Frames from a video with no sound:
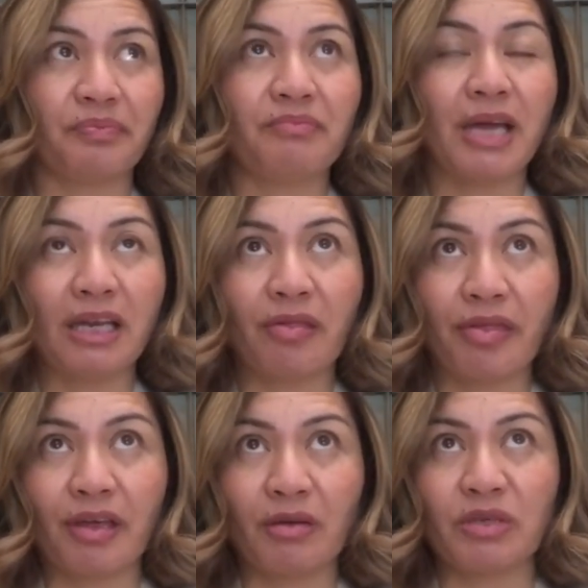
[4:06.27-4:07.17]
main
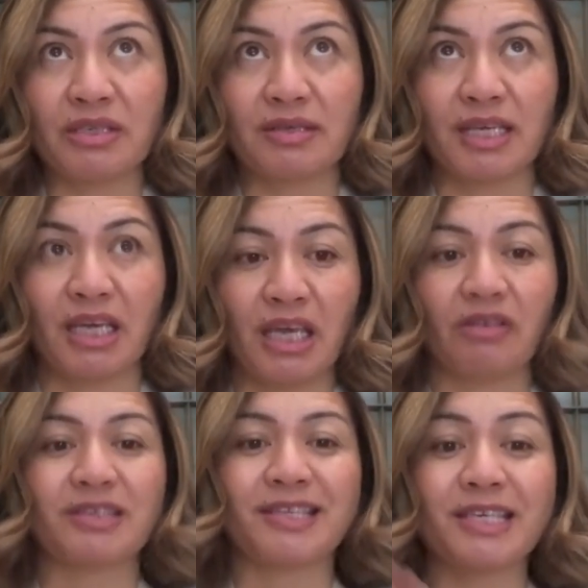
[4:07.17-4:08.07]
thing I want to say
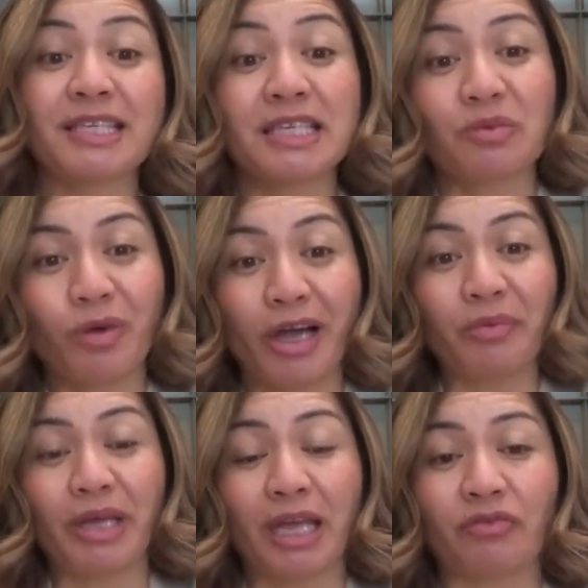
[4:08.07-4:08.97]
here is this is
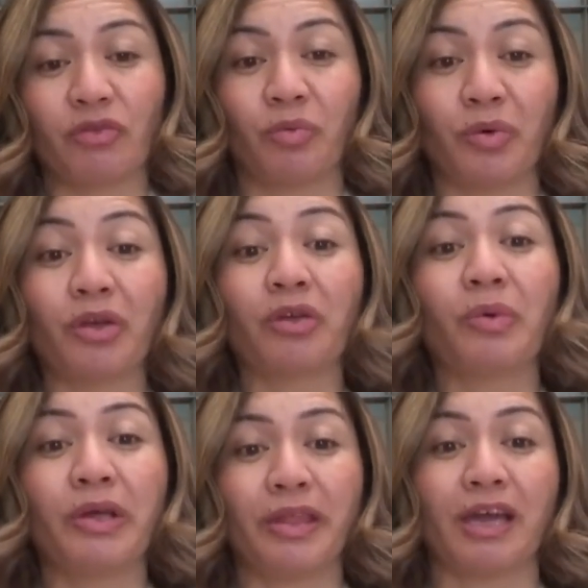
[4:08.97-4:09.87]
why we have to
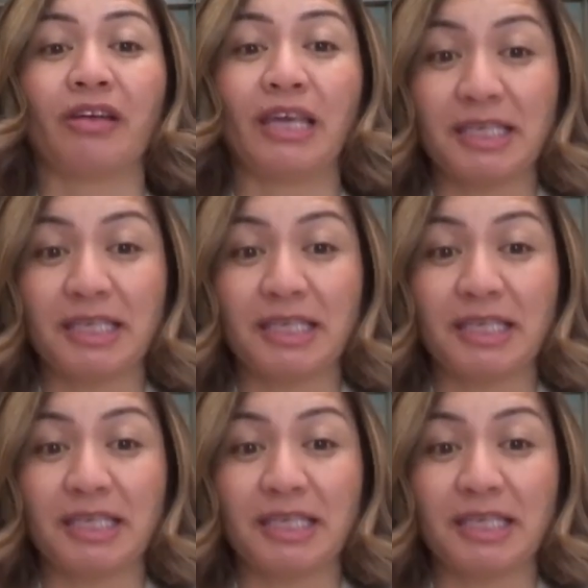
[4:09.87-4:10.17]
work with our